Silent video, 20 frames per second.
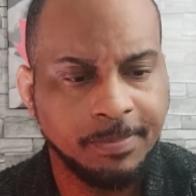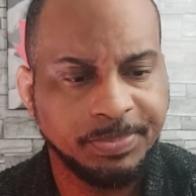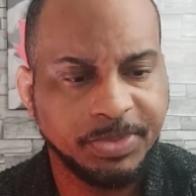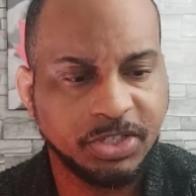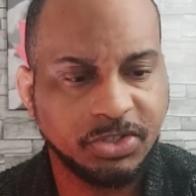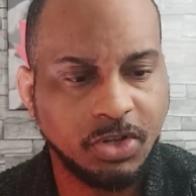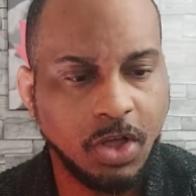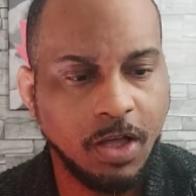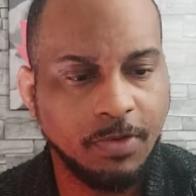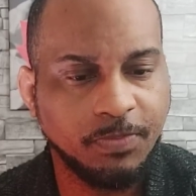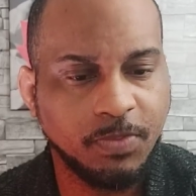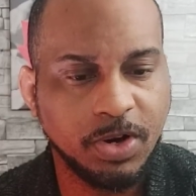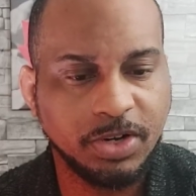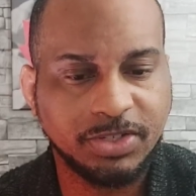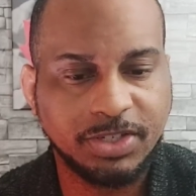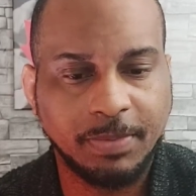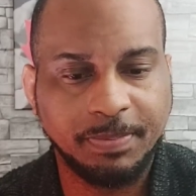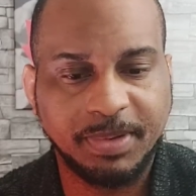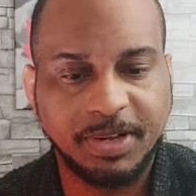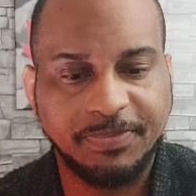The
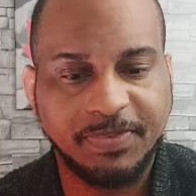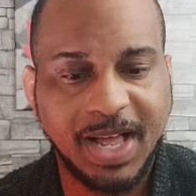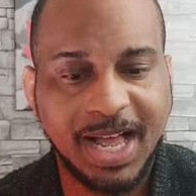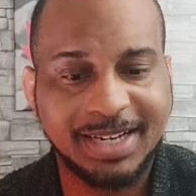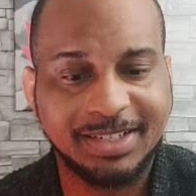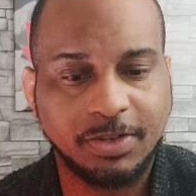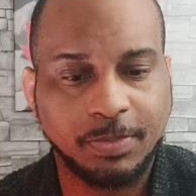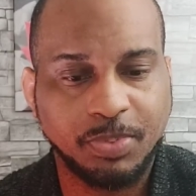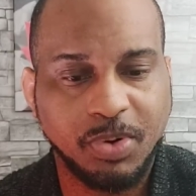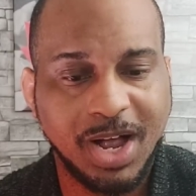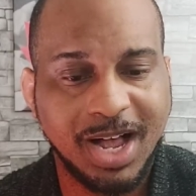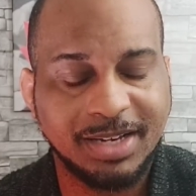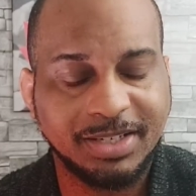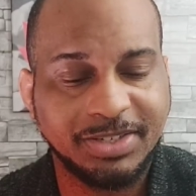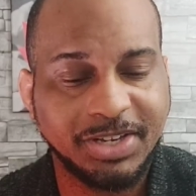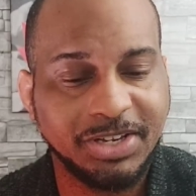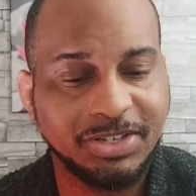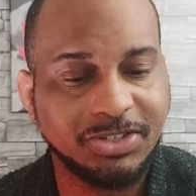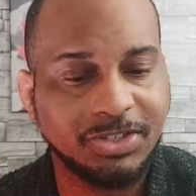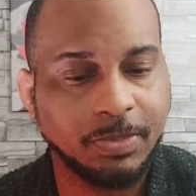software simplifies the
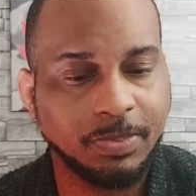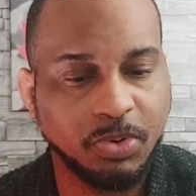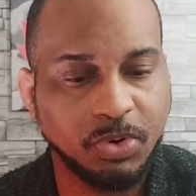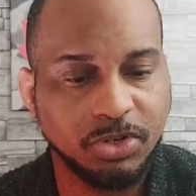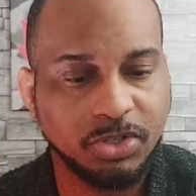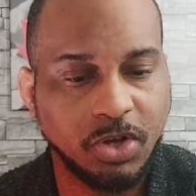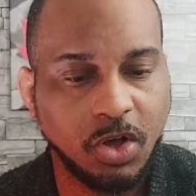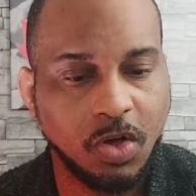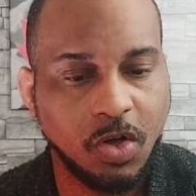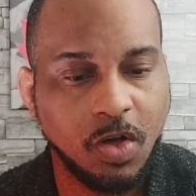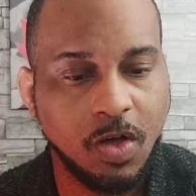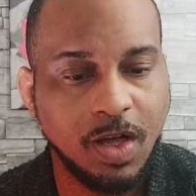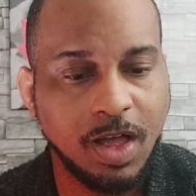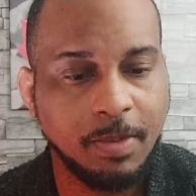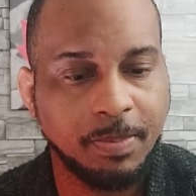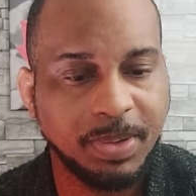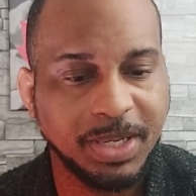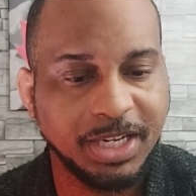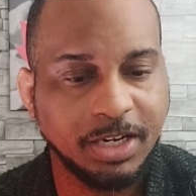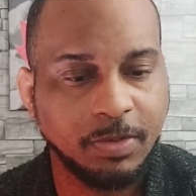process, supports
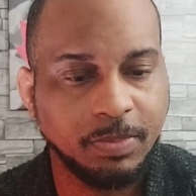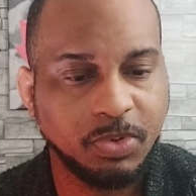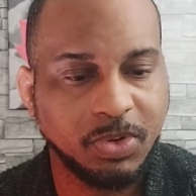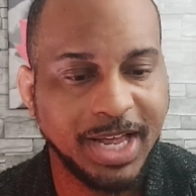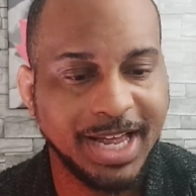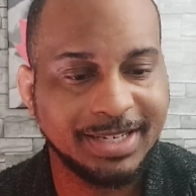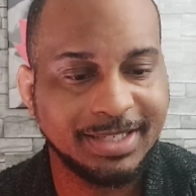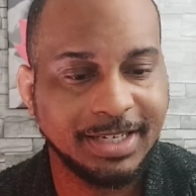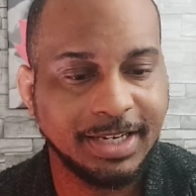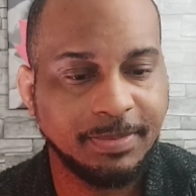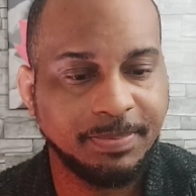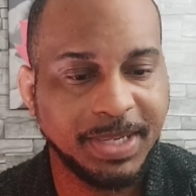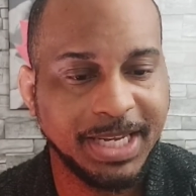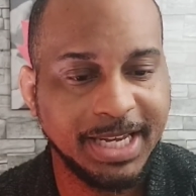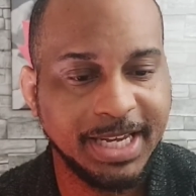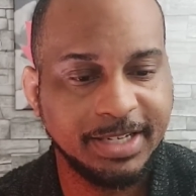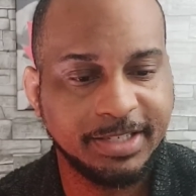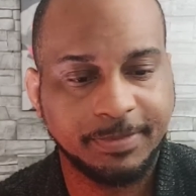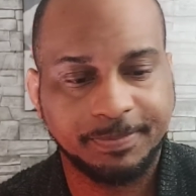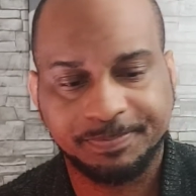all applicable
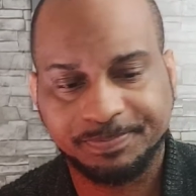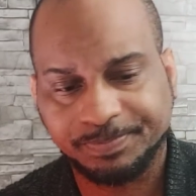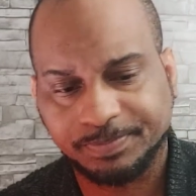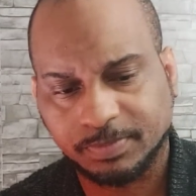SEPs,